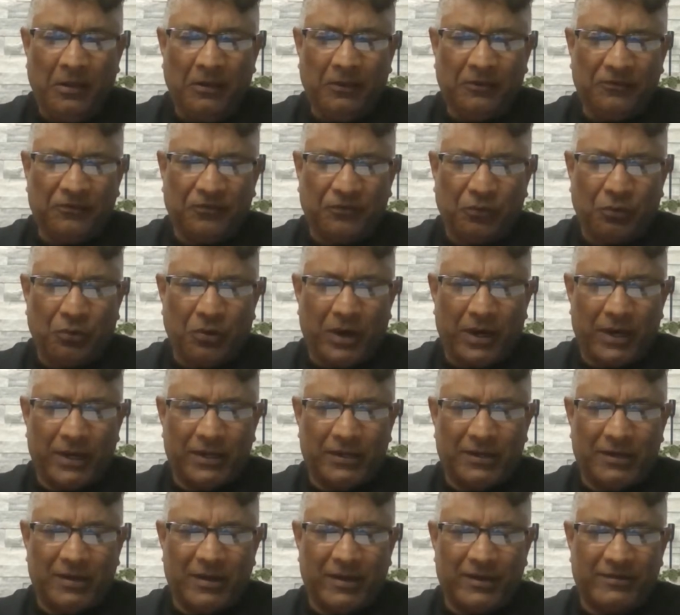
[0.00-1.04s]
So
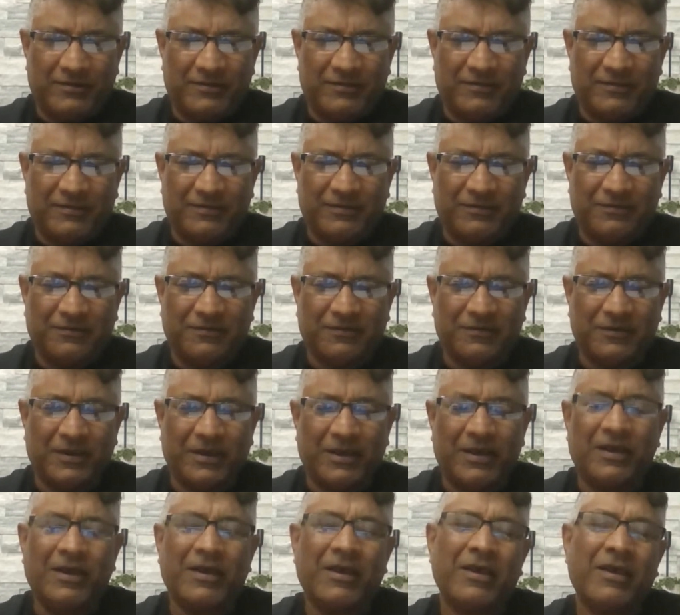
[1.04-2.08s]
I'd like to
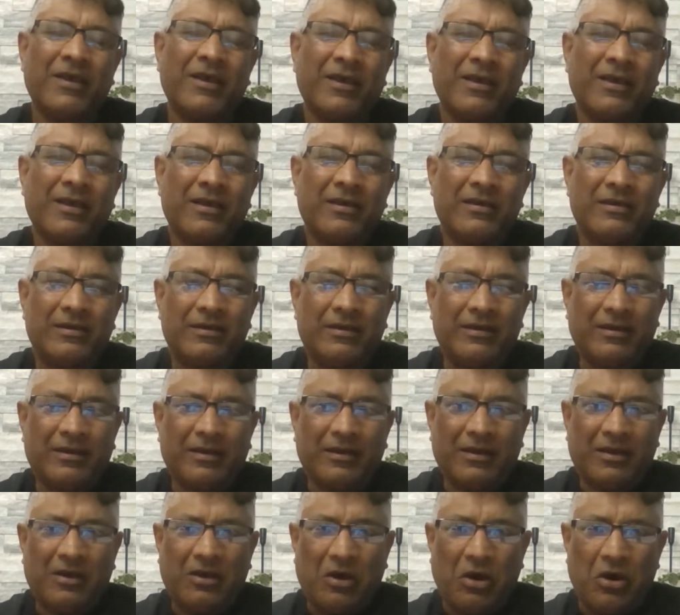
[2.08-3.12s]
say
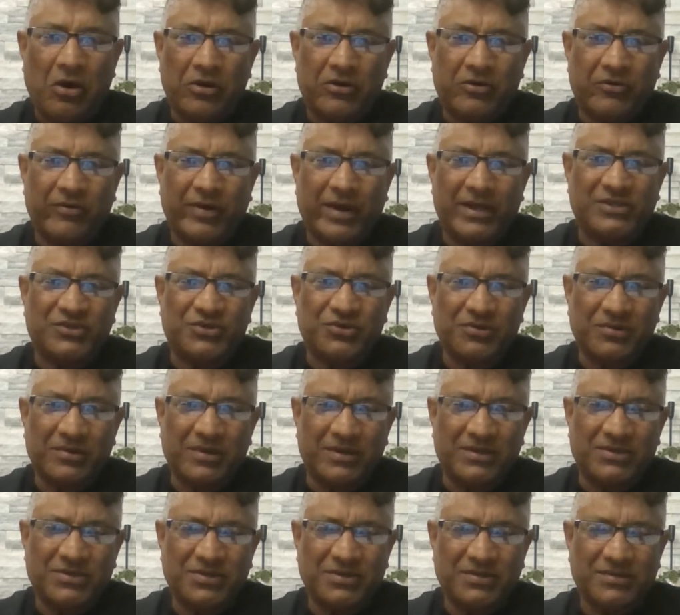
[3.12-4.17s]

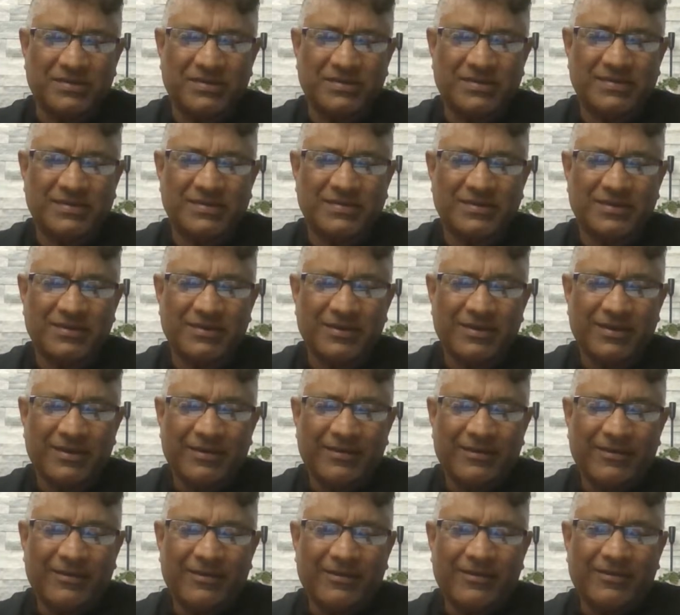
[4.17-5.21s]
congratulations
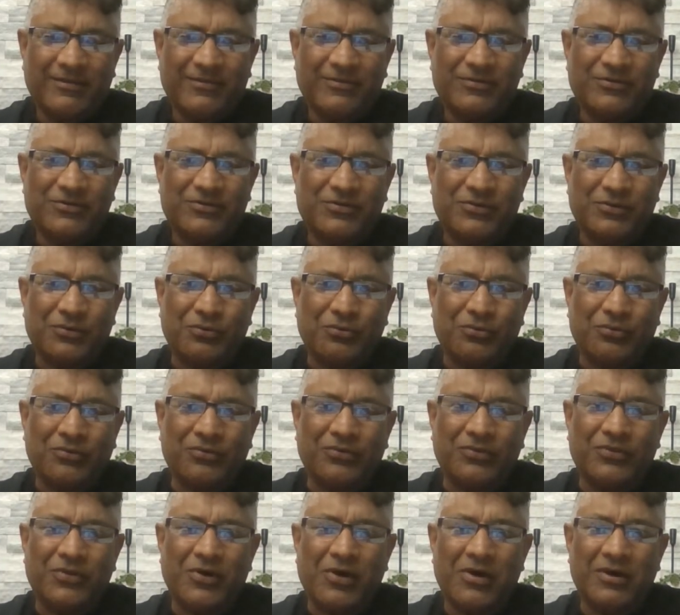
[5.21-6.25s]
to
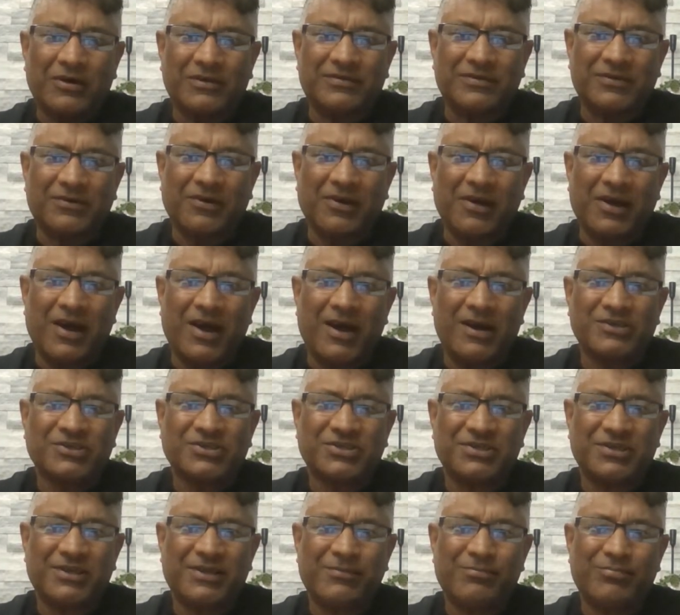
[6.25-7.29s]
Dr.
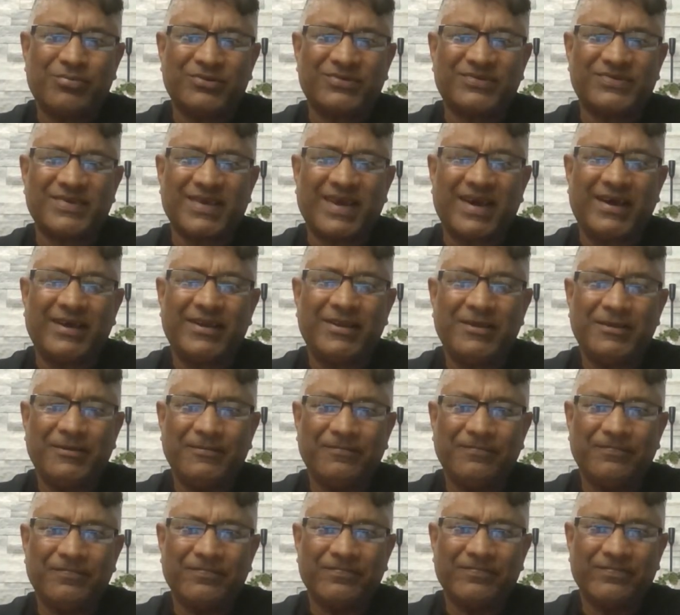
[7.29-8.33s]
Ashley Prasad,
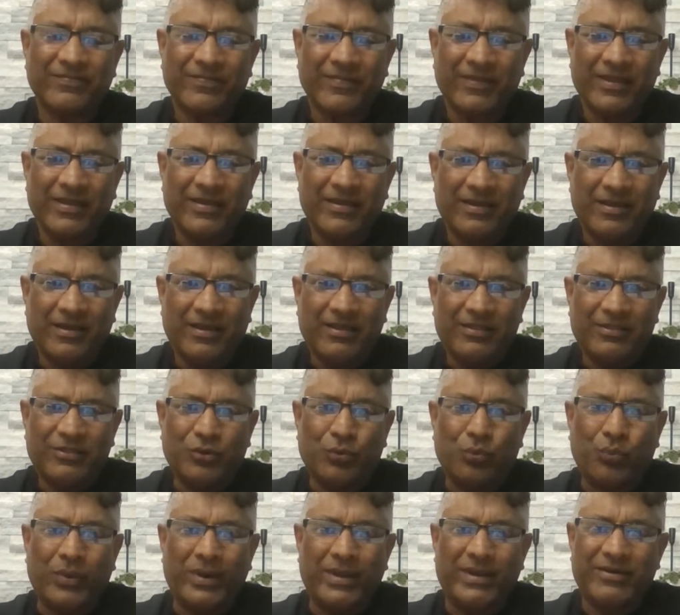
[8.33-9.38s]

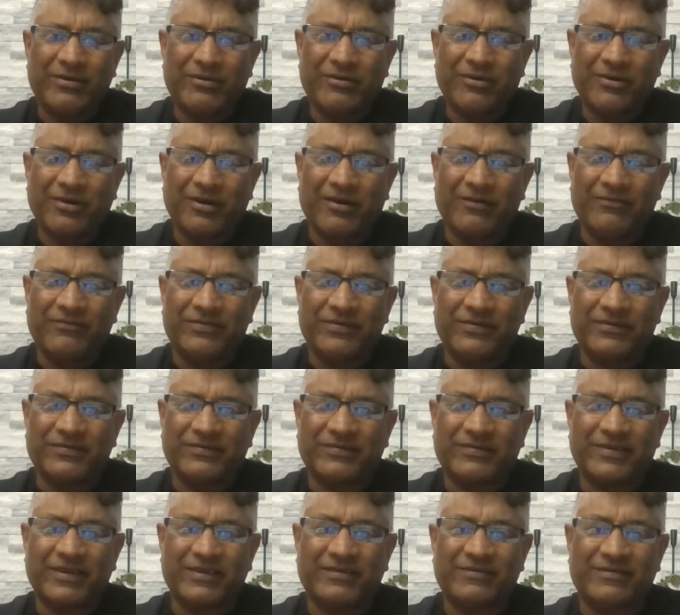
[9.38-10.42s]
the winner of the
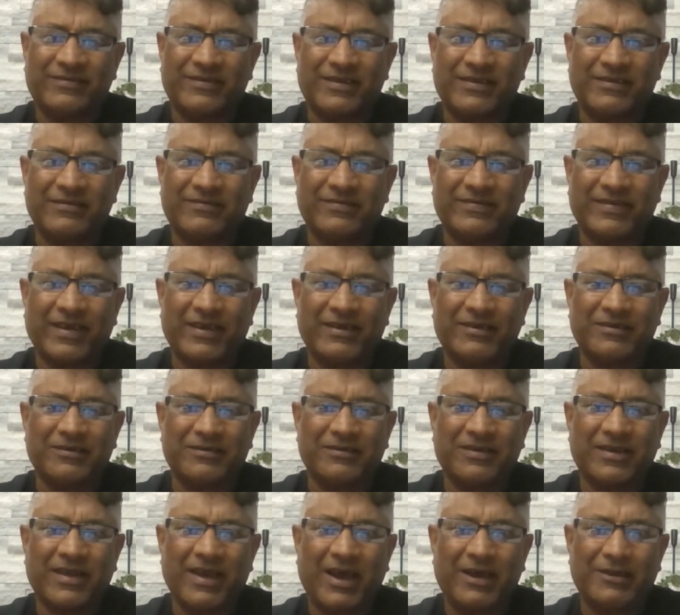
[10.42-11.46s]

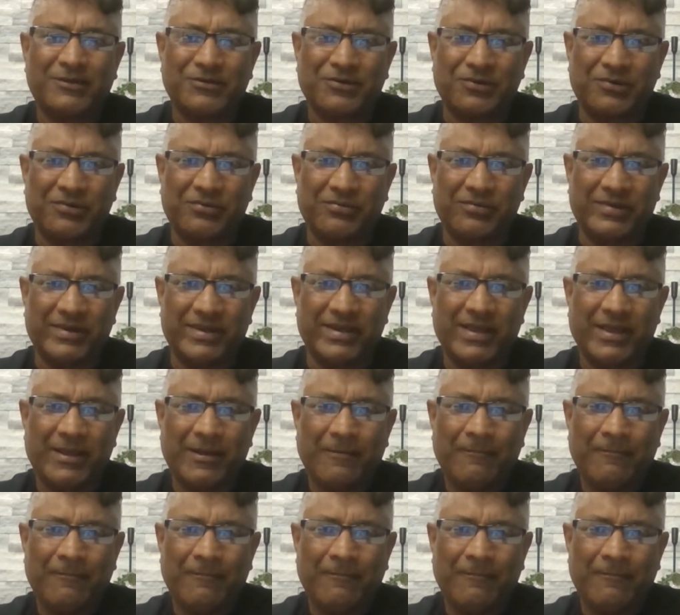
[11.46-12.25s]
16-second category